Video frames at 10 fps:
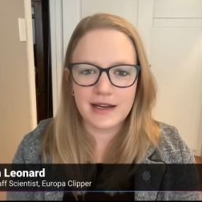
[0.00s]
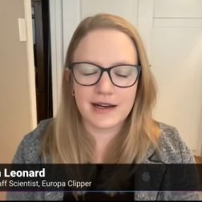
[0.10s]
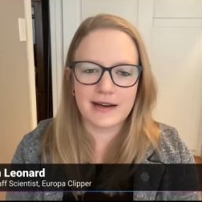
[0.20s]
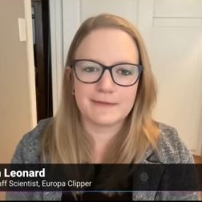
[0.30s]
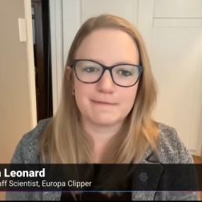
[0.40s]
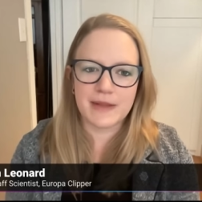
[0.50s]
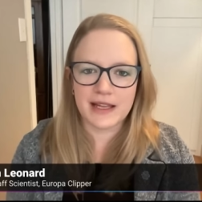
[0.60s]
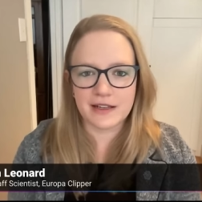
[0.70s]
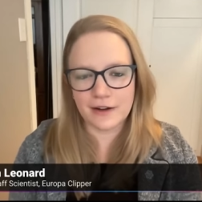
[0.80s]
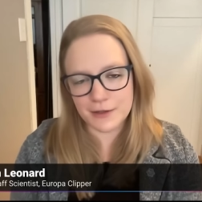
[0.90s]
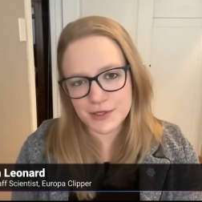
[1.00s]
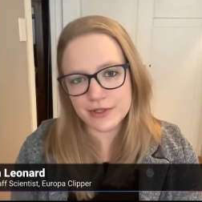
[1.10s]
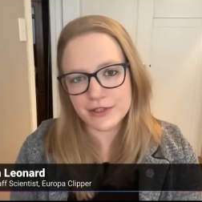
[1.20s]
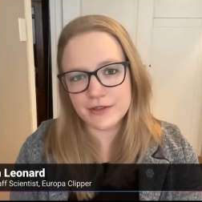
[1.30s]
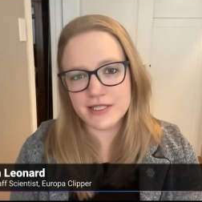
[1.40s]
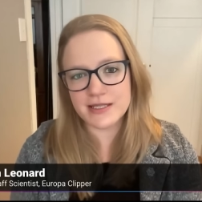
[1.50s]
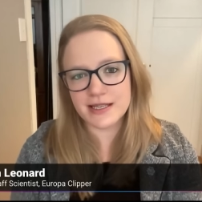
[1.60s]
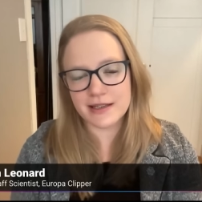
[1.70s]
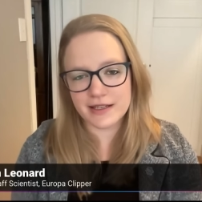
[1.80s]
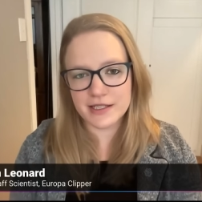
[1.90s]
That also includes
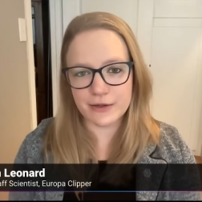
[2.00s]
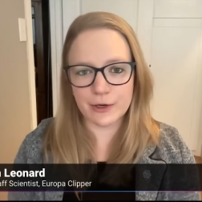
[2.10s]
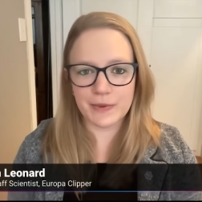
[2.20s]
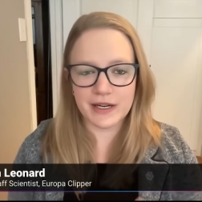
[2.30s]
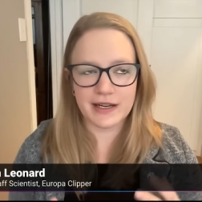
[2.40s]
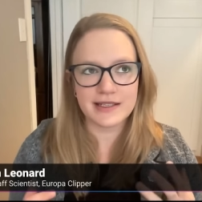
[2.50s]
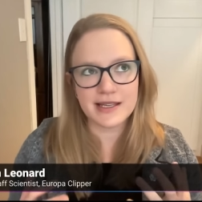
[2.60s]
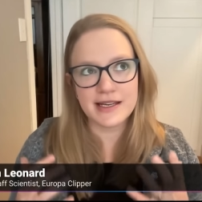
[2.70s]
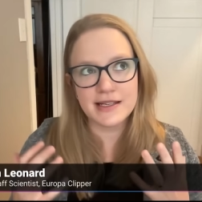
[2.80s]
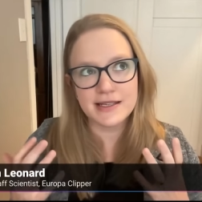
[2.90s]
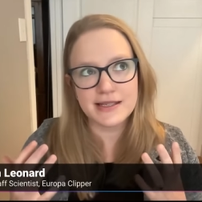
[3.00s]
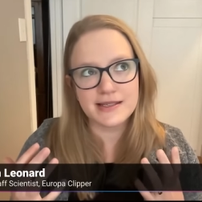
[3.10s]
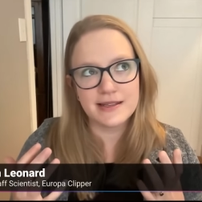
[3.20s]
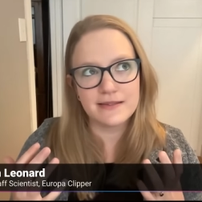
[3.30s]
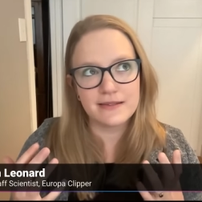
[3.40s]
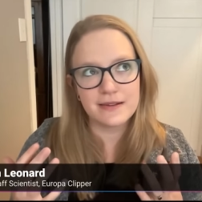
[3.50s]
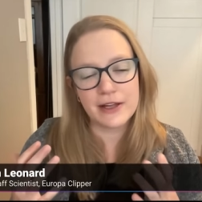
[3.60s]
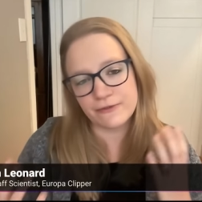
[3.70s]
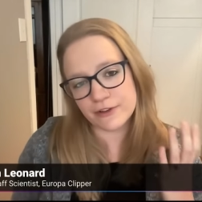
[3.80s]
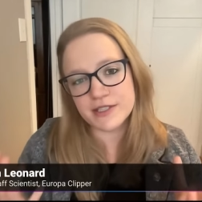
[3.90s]
Enceladus. Europa is
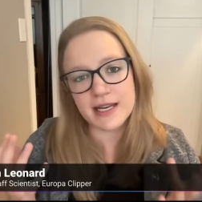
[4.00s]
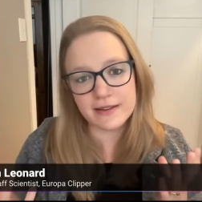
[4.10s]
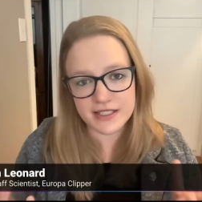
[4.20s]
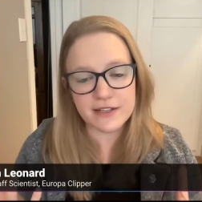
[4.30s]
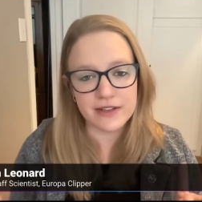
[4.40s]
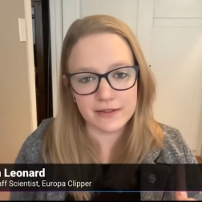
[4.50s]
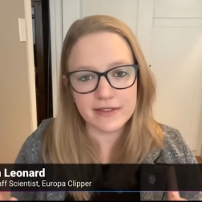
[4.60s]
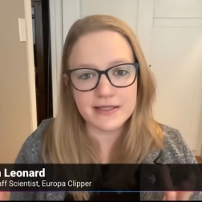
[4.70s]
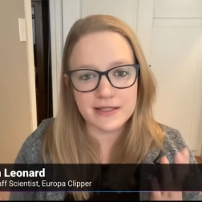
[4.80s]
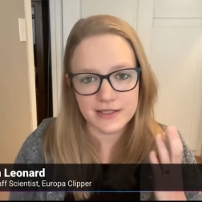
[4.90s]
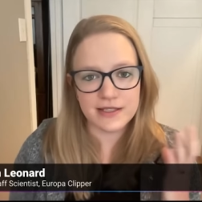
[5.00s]
and for slightly different reasons,